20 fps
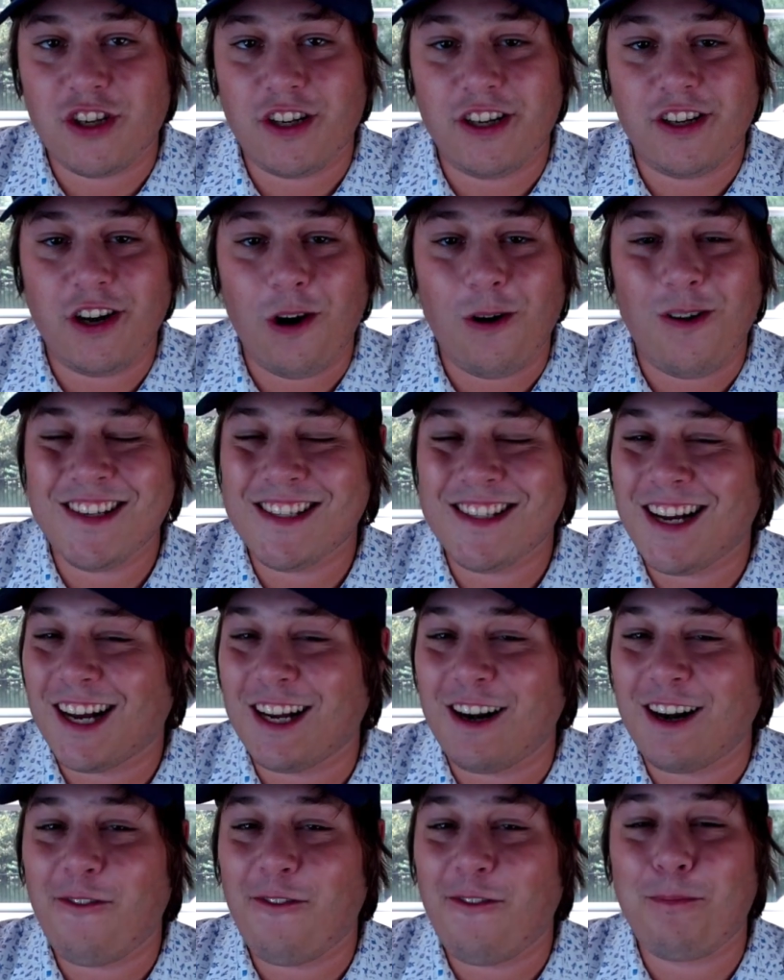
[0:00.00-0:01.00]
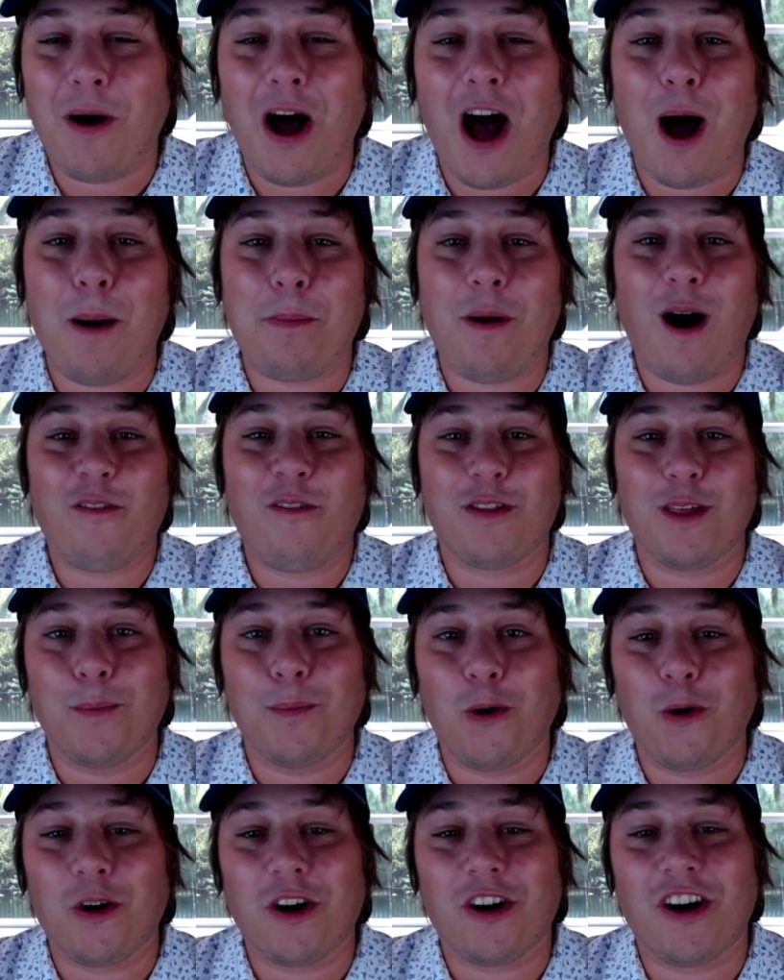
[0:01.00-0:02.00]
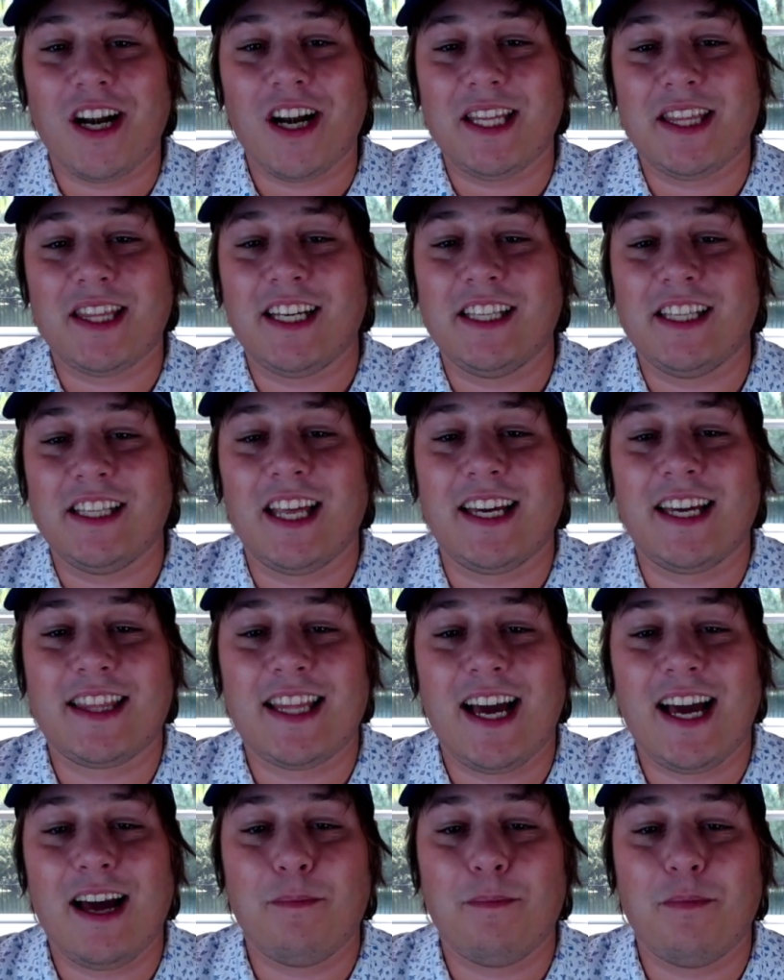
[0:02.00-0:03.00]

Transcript: you know, he's not going to pop off the board or anything like that,